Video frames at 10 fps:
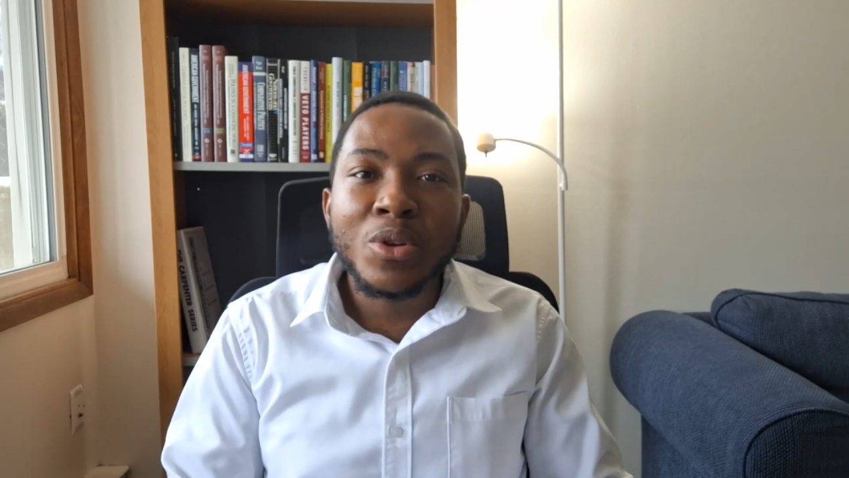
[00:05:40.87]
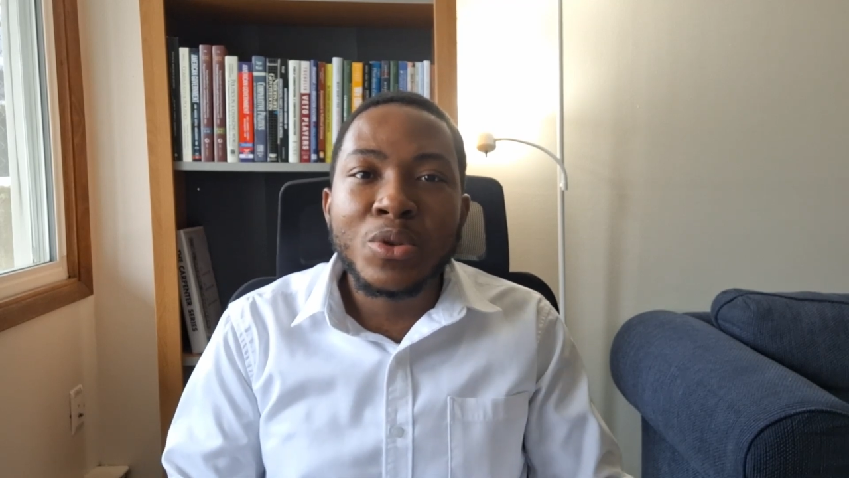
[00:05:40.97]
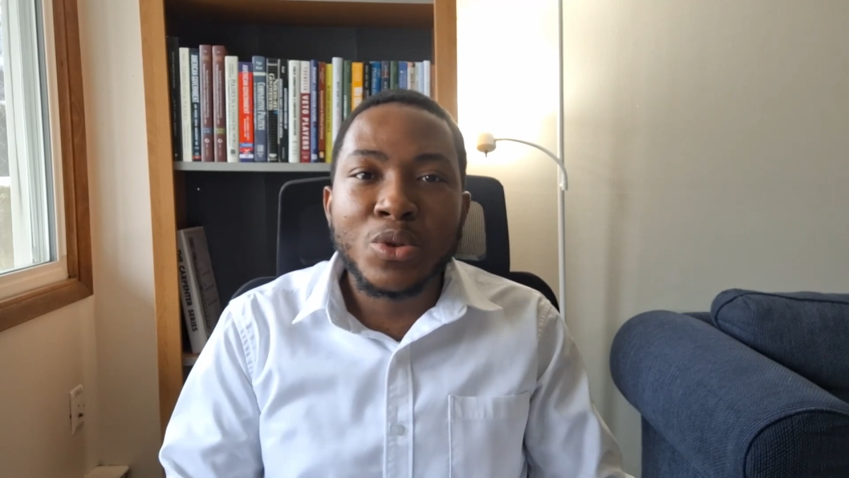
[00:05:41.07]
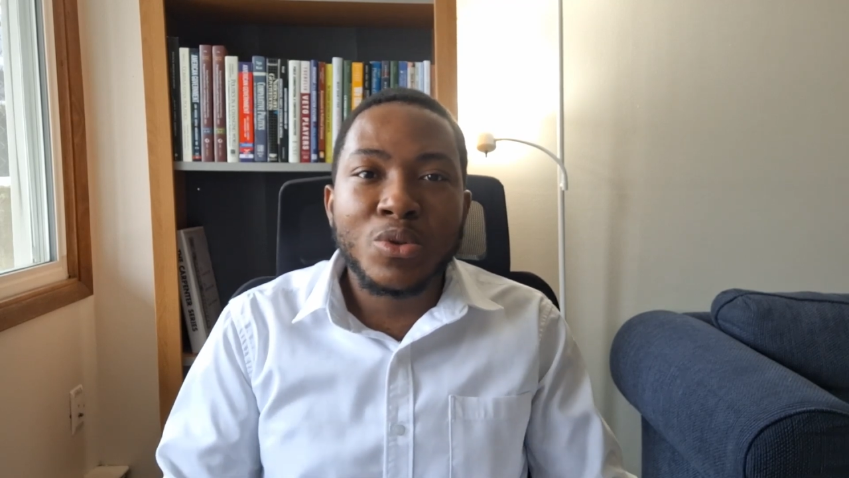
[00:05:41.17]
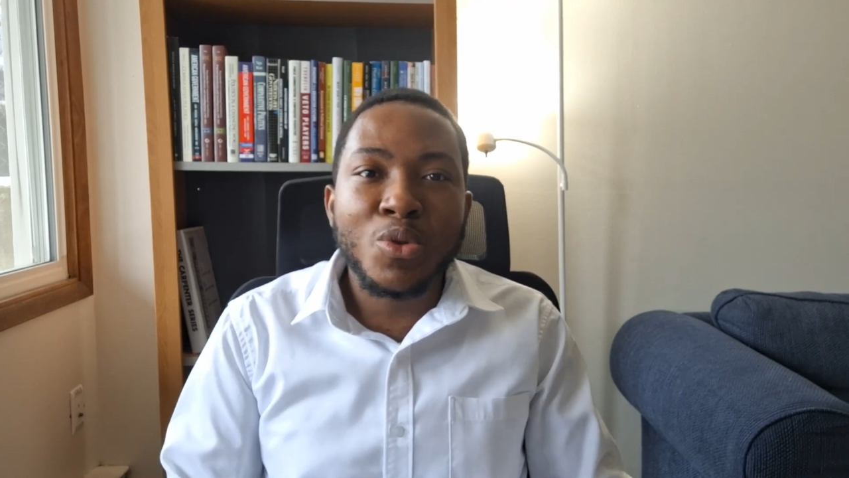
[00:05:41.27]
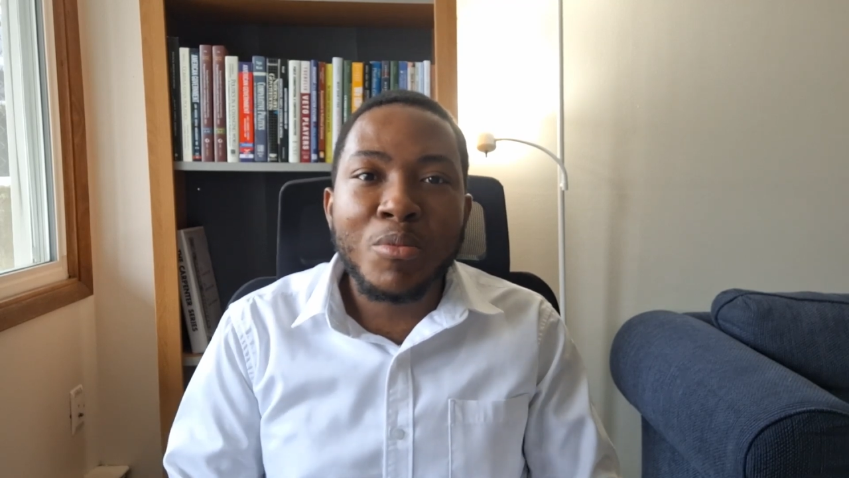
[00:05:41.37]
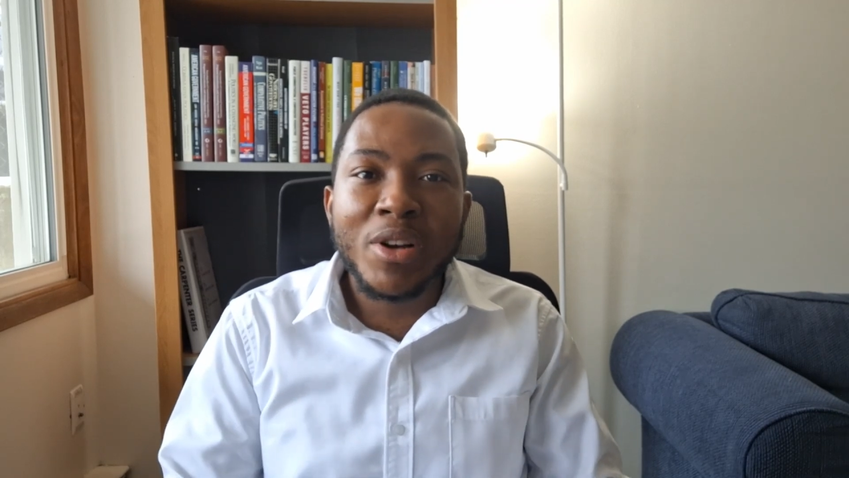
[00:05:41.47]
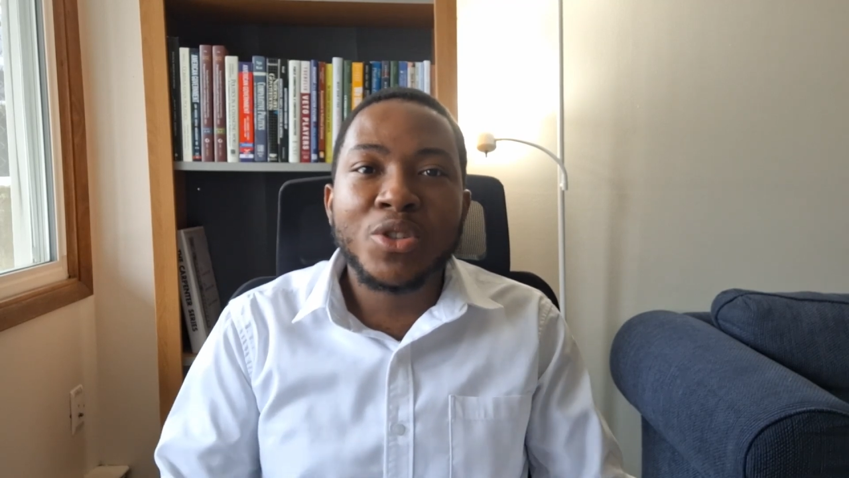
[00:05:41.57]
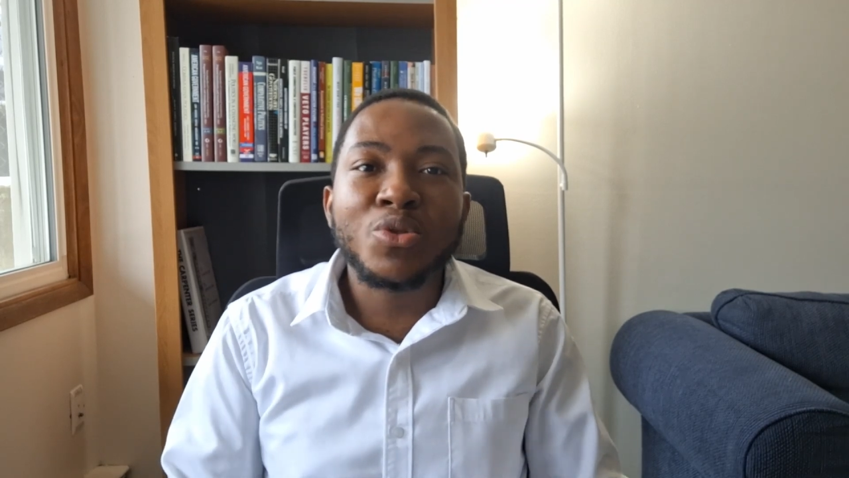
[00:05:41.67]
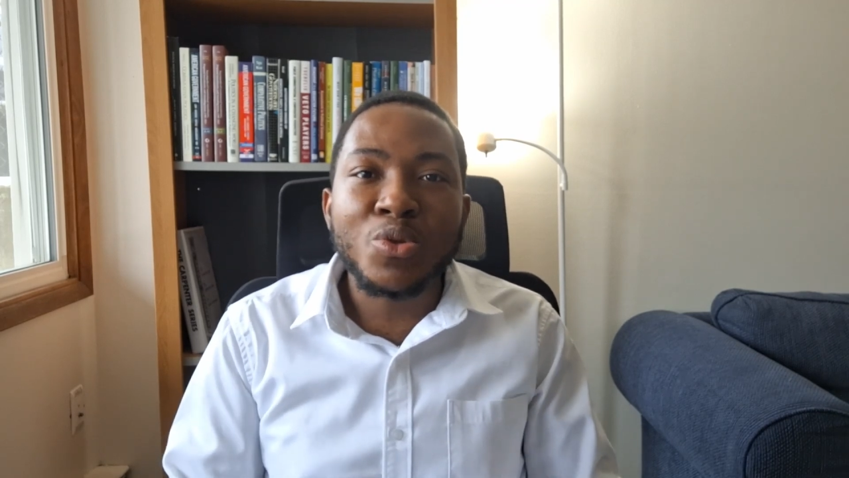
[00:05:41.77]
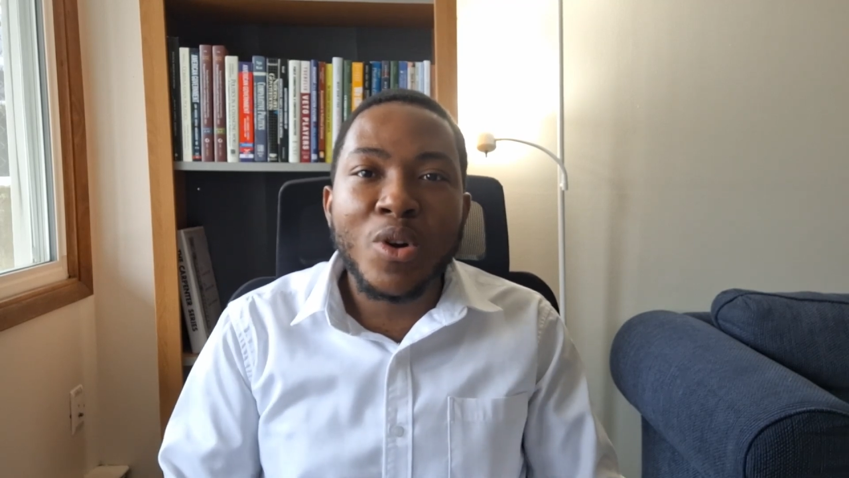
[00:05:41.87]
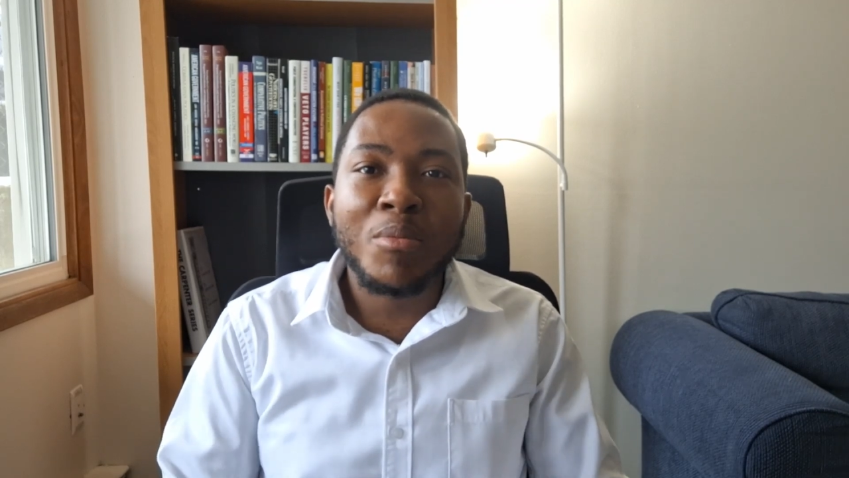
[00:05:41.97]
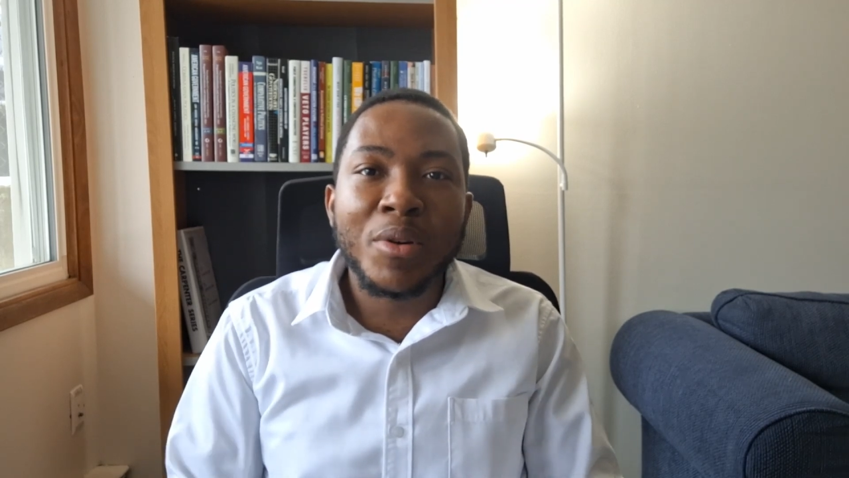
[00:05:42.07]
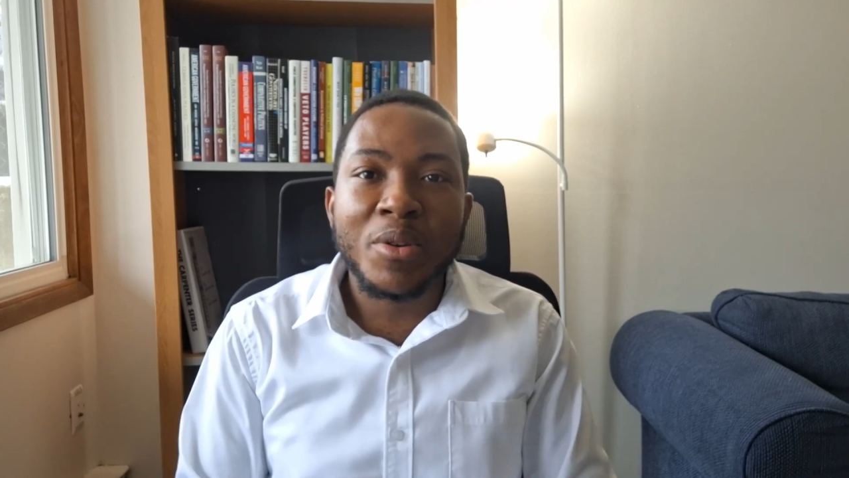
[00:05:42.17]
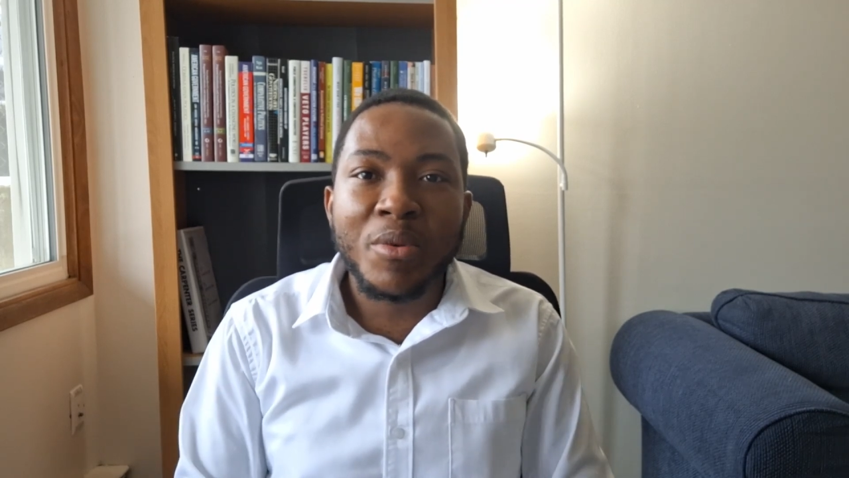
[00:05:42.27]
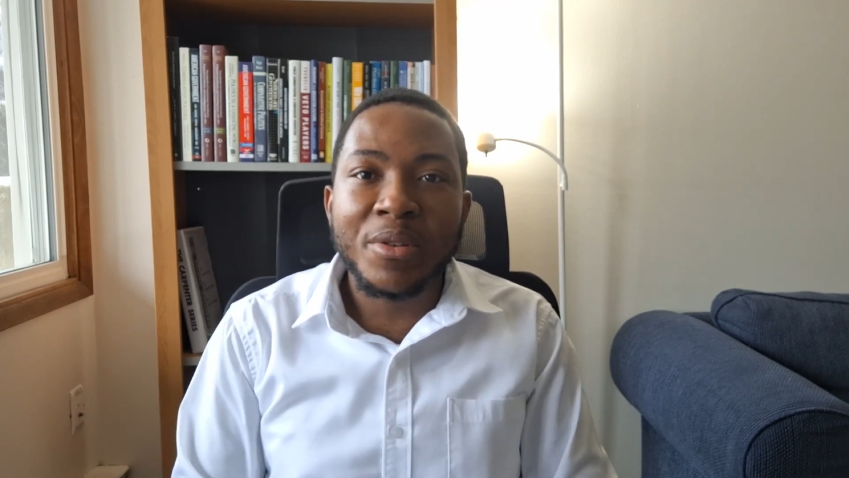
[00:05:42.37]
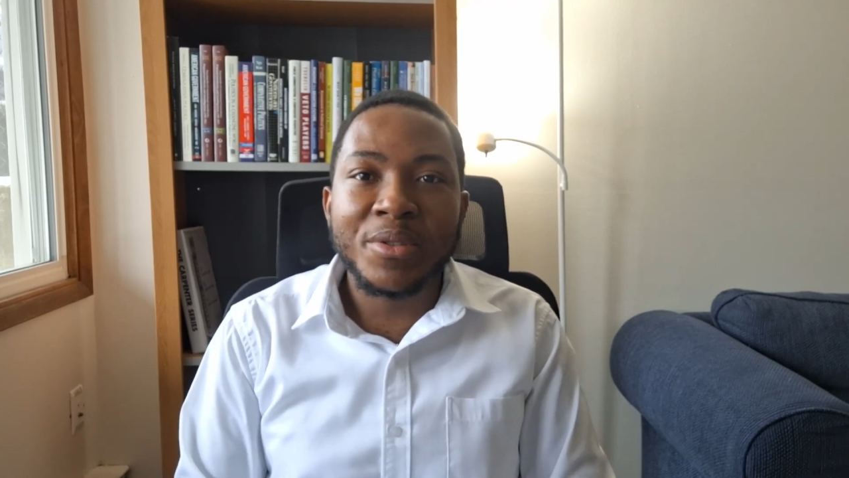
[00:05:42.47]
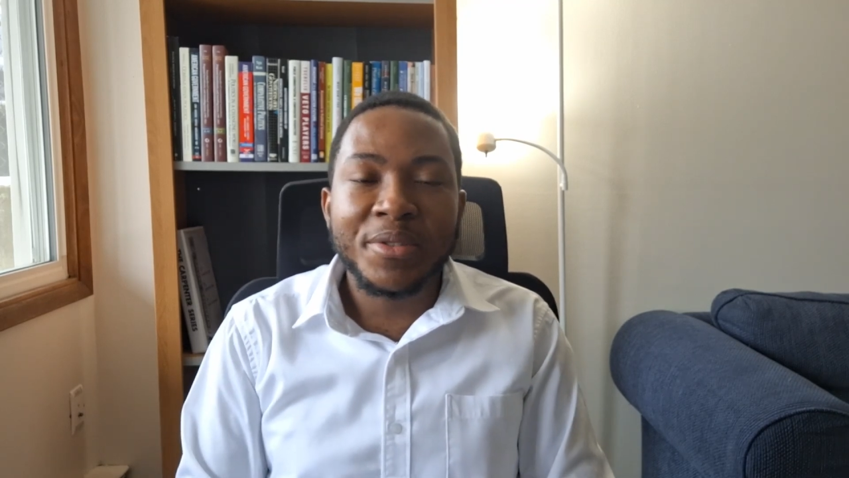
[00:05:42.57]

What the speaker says: so much to know about the world.